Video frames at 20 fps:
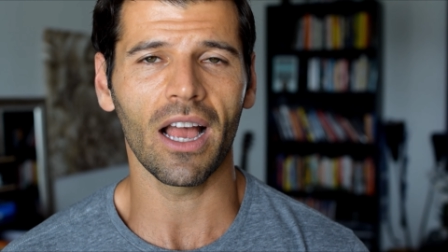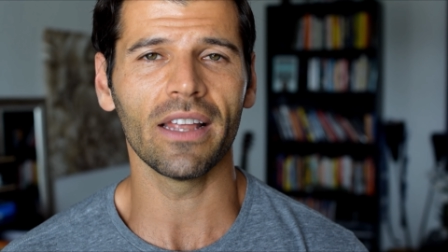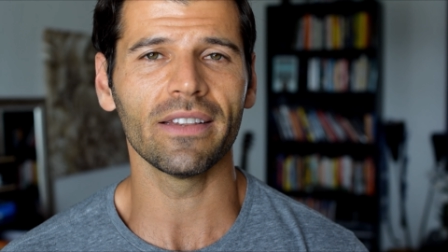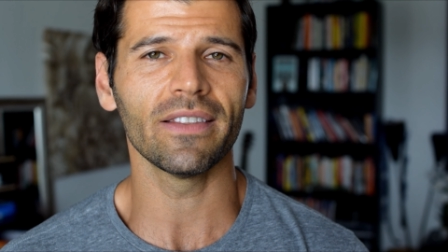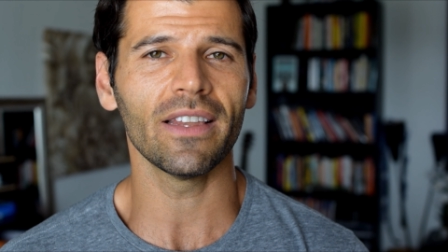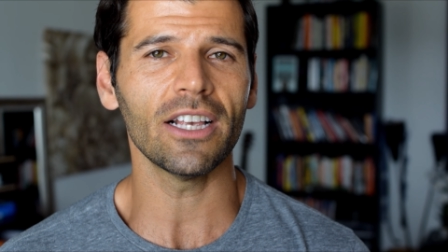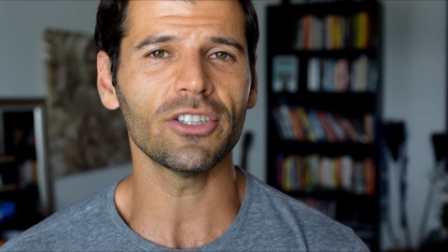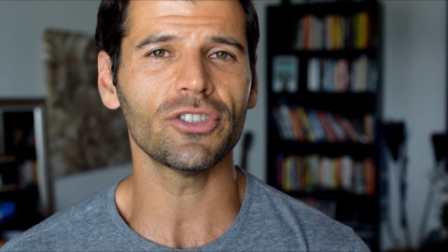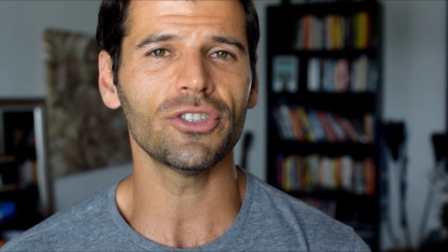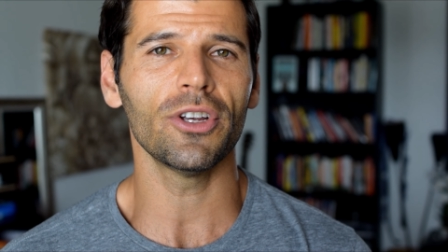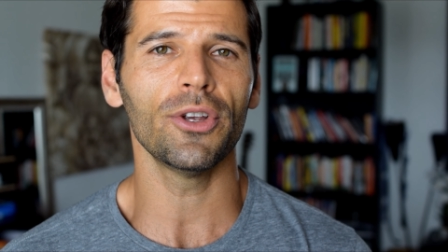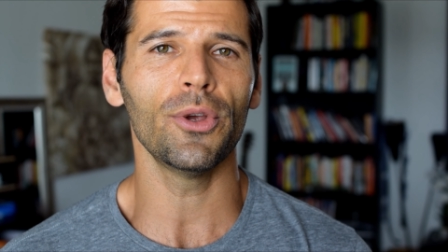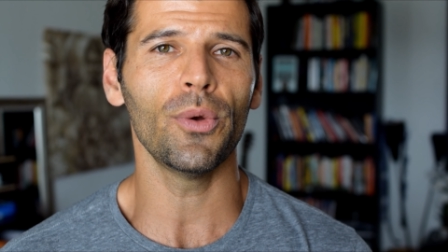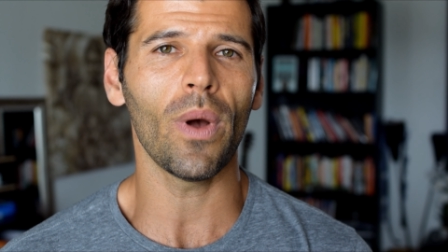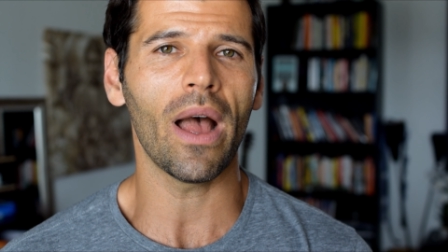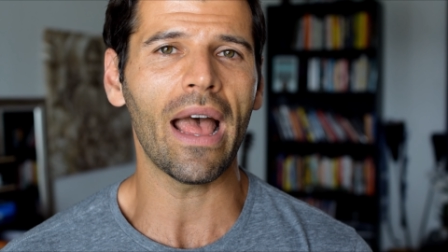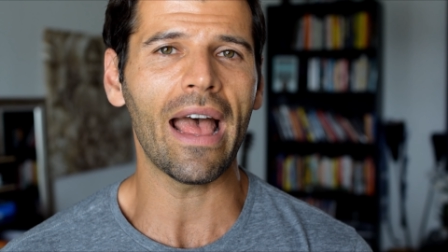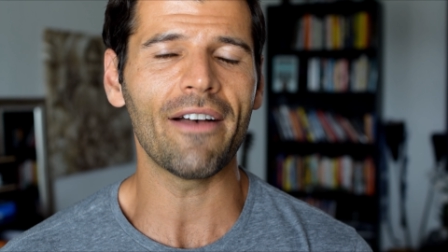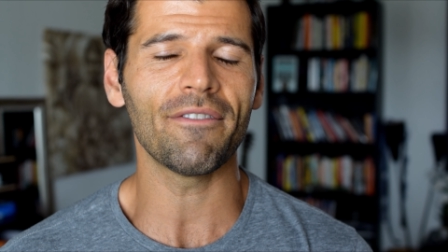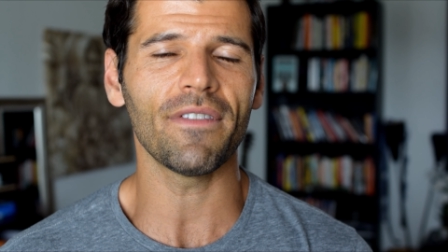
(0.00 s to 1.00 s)
Unless you
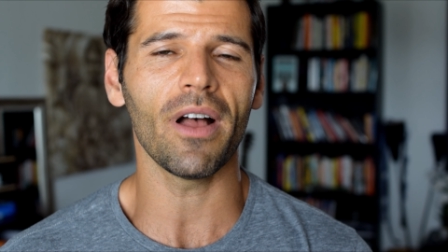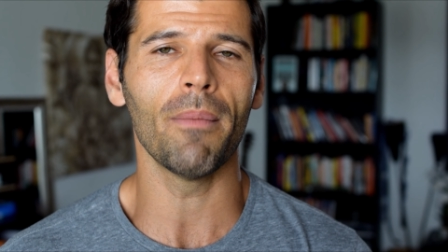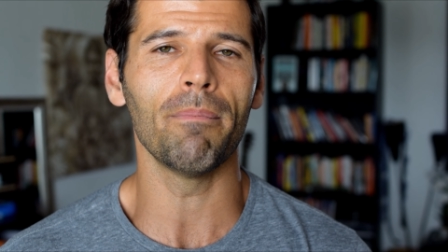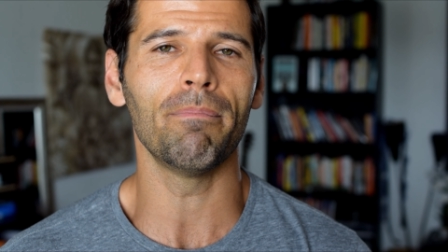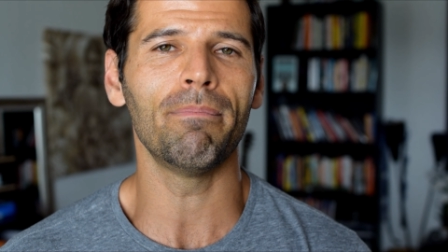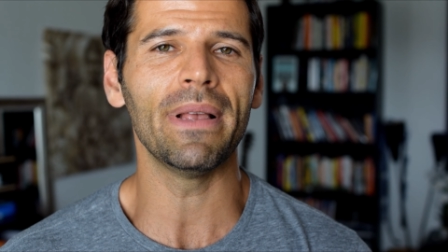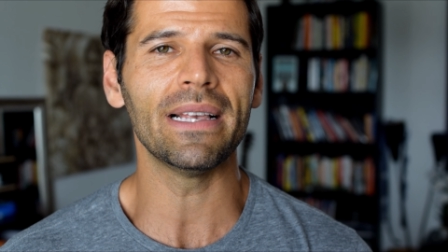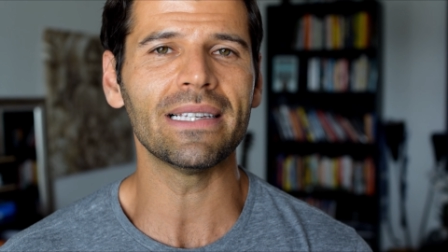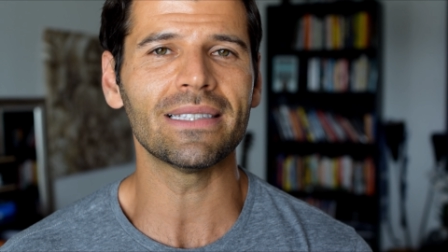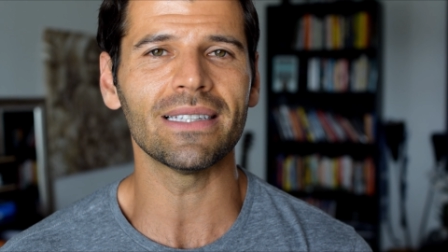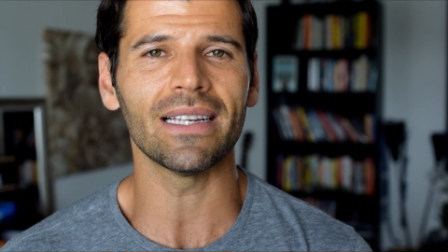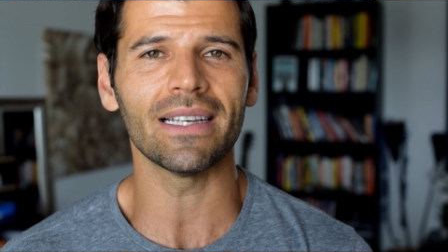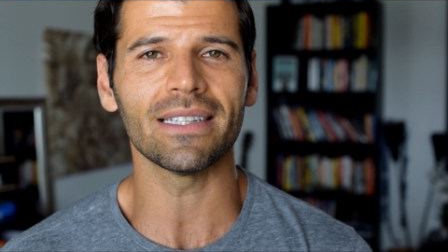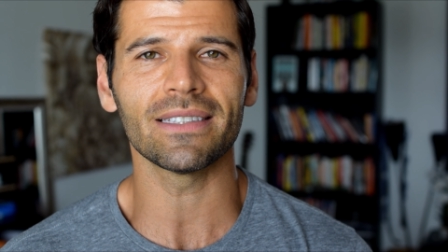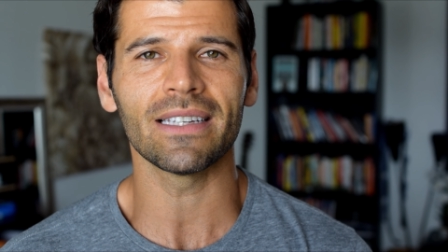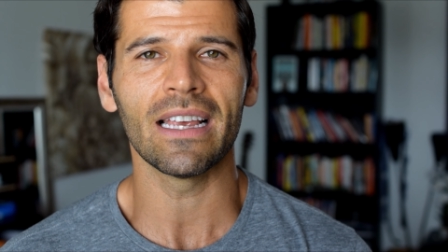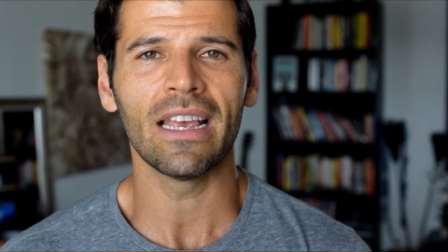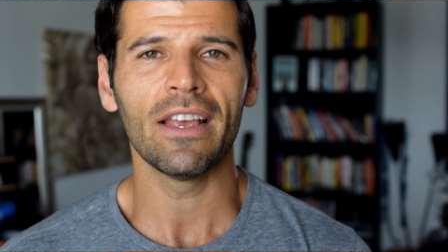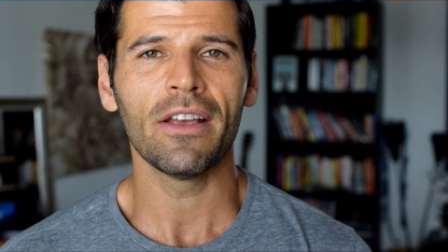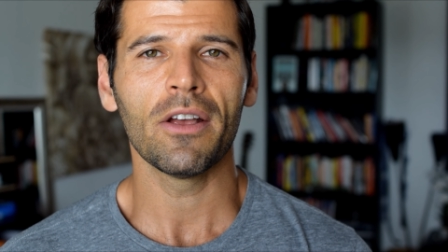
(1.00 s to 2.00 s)
have a
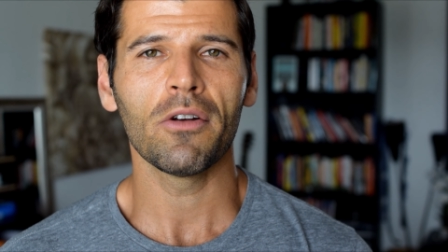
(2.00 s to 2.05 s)
business